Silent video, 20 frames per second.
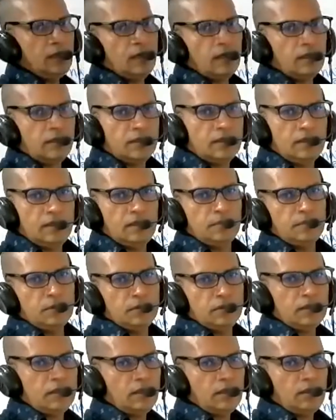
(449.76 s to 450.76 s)
other
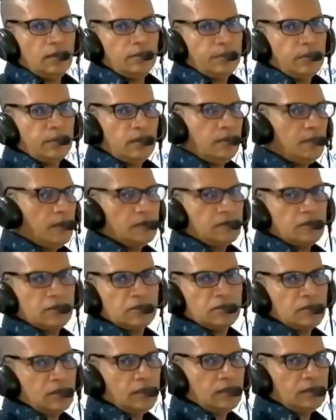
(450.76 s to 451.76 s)
input and output
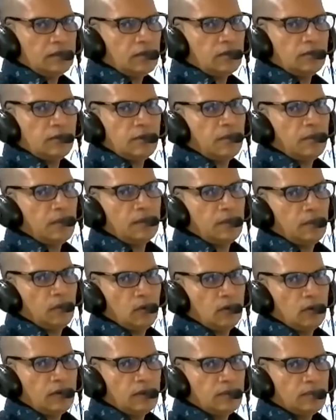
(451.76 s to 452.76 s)
devices connected to the
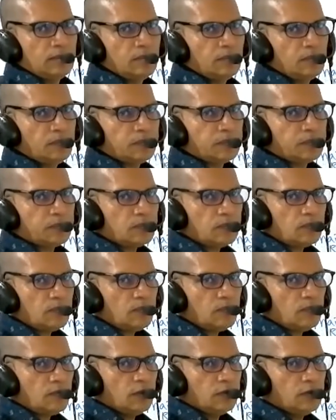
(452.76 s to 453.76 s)
motherboard
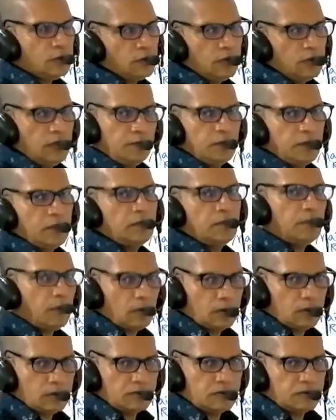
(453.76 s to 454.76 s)
through different
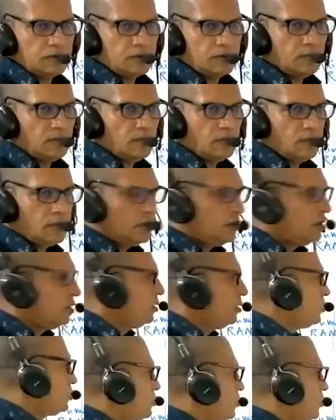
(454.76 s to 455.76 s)
ports. So